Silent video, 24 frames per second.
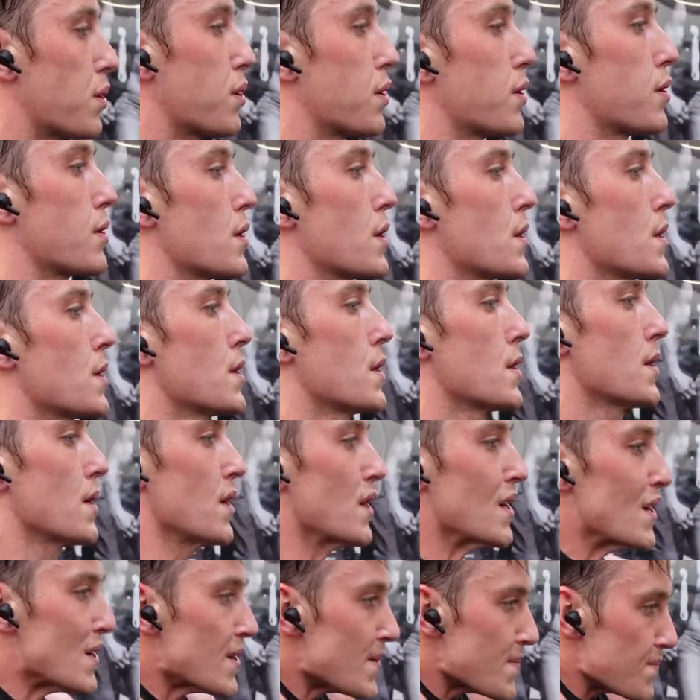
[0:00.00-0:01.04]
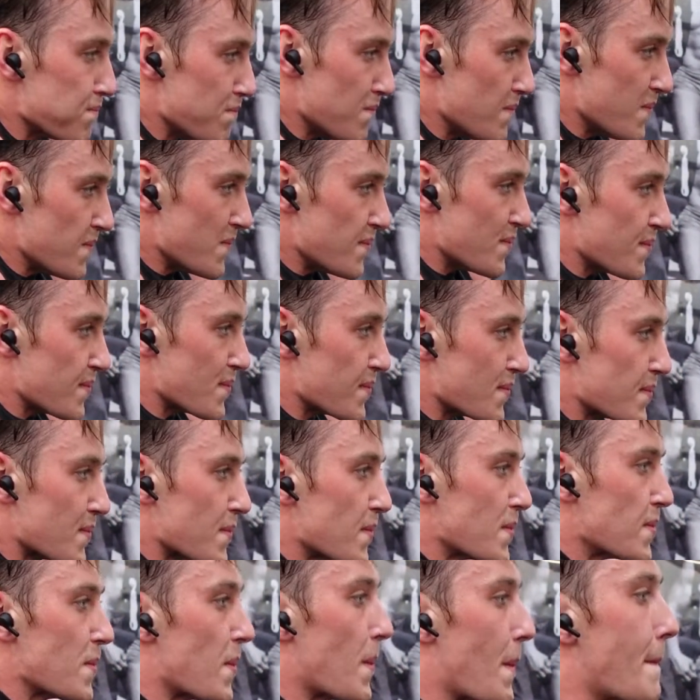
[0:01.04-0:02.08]
you're doing it naturally.
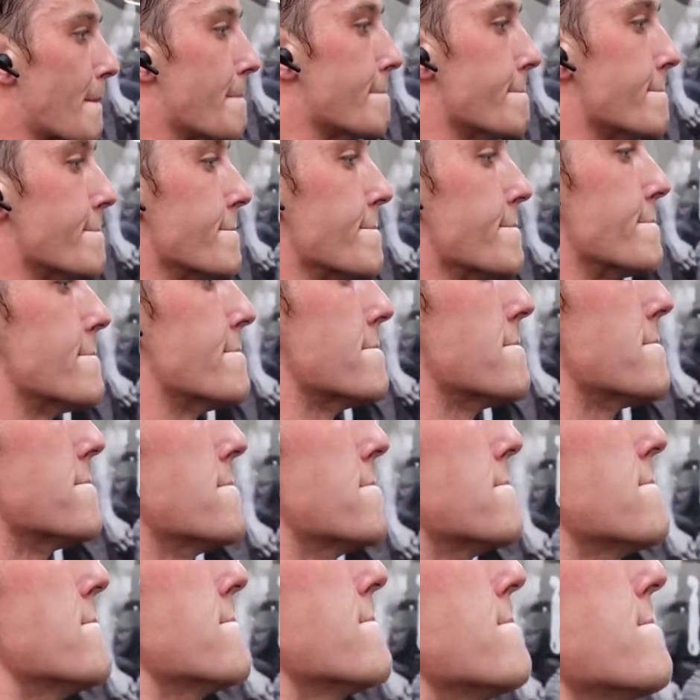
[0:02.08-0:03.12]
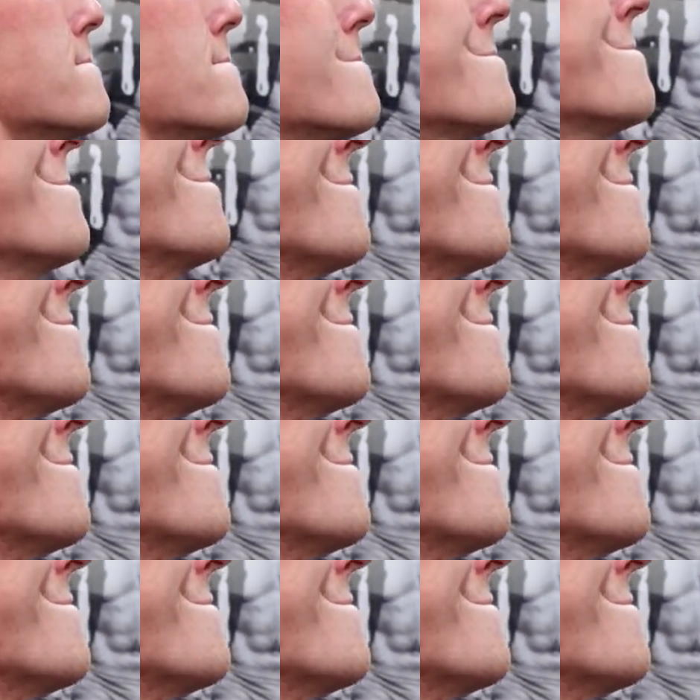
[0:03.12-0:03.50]
If you have an